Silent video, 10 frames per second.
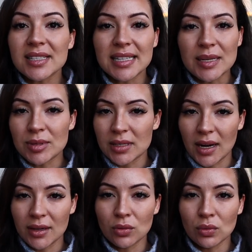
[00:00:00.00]
sleep
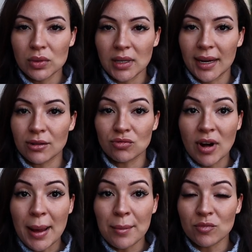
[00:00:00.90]
cycles like
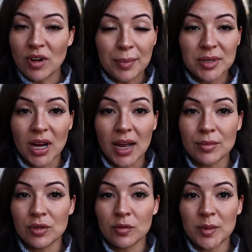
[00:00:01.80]
REM, rapid
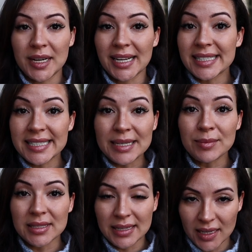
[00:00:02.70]
eye movement, and
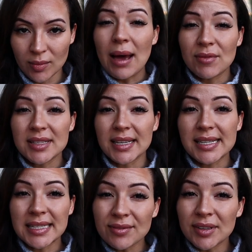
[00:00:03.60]
deep sleep have a
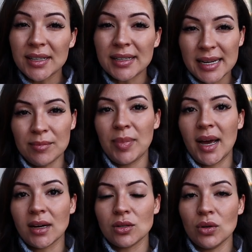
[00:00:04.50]
significant
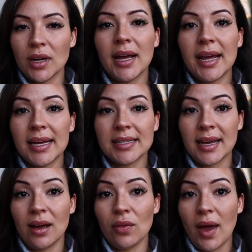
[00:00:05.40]
impact on our hair's
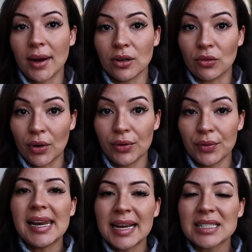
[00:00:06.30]
health and growth.
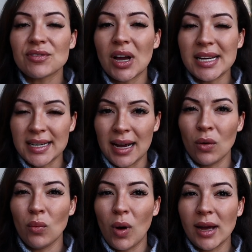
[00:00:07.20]
Let's find
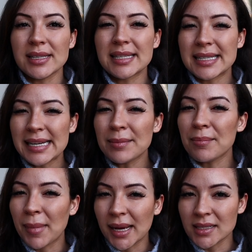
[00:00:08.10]
out why sleep
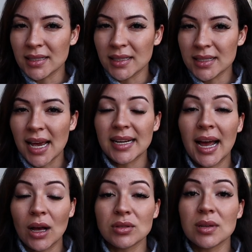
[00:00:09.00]
matters and
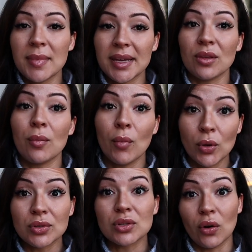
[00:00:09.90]
how to make the
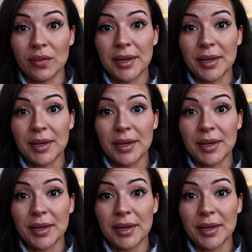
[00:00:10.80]
most of